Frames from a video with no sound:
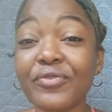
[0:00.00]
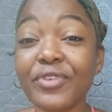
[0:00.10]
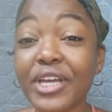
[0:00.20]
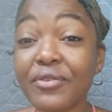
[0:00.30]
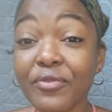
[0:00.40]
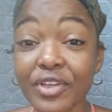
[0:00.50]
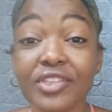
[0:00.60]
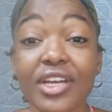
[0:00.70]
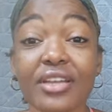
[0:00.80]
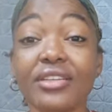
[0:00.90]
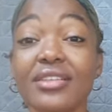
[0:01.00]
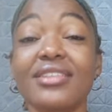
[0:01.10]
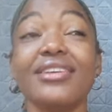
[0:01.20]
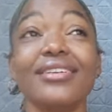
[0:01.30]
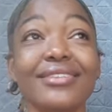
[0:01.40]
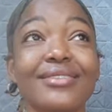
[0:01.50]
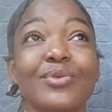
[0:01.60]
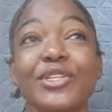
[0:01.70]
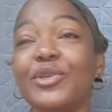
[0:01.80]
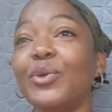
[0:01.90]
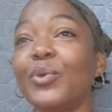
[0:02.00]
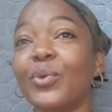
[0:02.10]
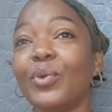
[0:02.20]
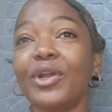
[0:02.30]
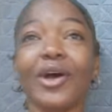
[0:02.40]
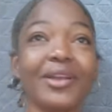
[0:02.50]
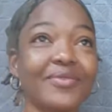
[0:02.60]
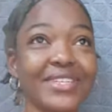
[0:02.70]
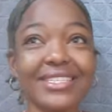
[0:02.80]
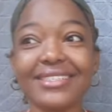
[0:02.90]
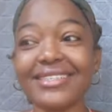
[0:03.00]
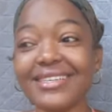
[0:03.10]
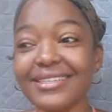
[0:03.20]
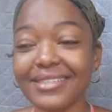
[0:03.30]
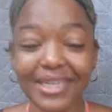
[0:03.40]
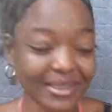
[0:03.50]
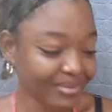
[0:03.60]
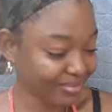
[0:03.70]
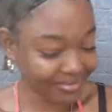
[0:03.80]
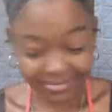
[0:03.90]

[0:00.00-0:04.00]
envision things with you and all of these things and